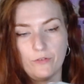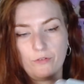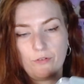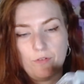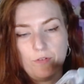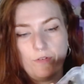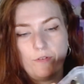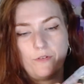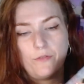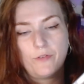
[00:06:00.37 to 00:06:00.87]

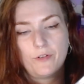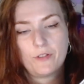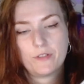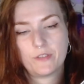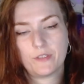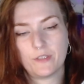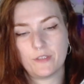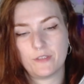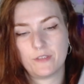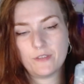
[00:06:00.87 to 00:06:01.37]
two
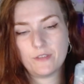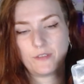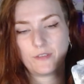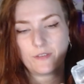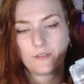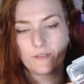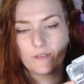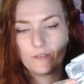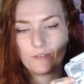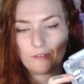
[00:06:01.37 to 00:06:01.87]

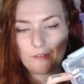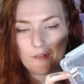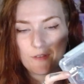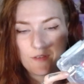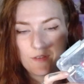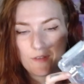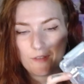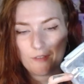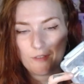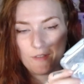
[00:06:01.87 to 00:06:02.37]
universes
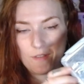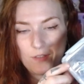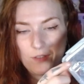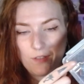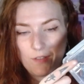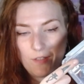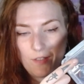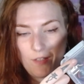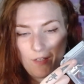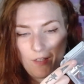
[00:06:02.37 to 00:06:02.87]

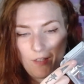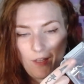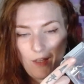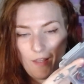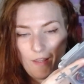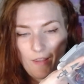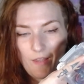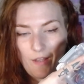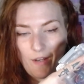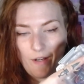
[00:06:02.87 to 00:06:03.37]

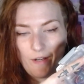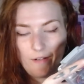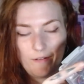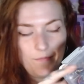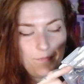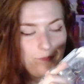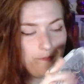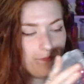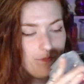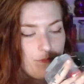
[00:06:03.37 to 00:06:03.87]
in
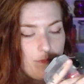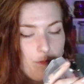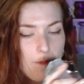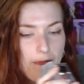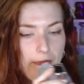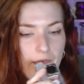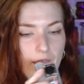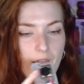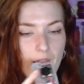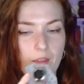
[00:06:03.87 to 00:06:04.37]
there
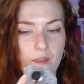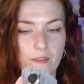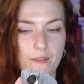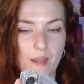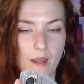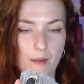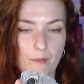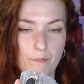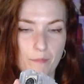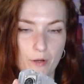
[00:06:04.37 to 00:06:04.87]

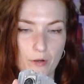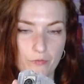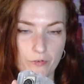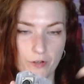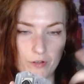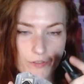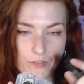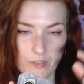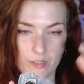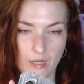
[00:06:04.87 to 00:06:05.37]
that both
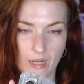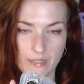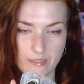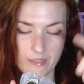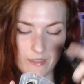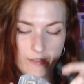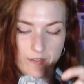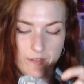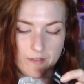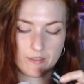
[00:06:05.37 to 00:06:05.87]
go to
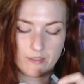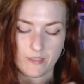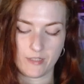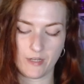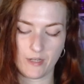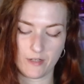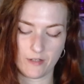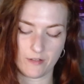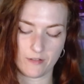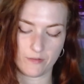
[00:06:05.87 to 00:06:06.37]
lighting. You can
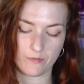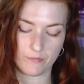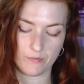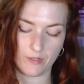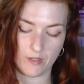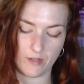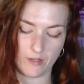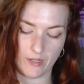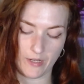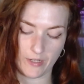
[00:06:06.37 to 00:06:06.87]
see it on the
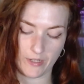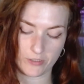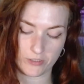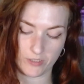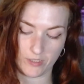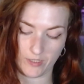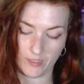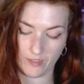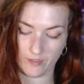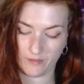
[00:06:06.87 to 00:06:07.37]
wall
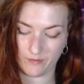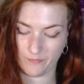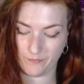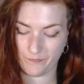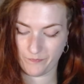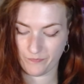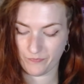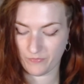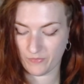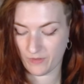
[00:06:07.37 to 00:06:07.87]
actually.
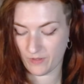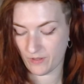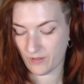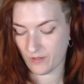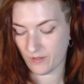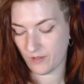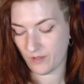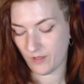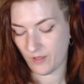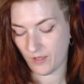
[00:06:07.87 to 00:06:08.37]

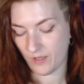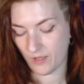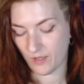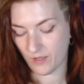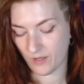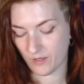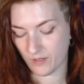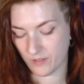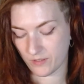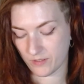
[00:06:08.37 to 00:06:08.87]

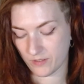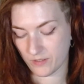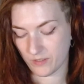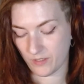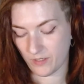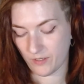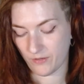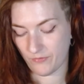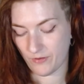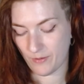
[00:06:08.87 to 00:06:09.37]
And
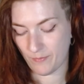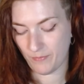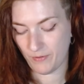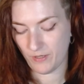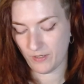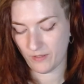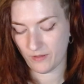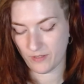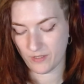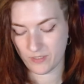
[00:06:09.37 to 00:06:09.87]
if I
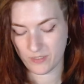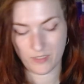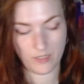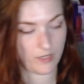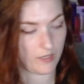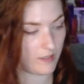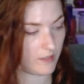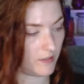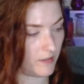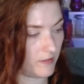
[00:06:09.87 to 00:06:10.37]
plug this
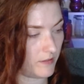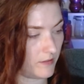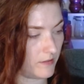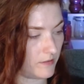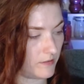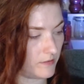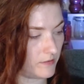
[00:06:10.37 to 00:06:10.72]
in,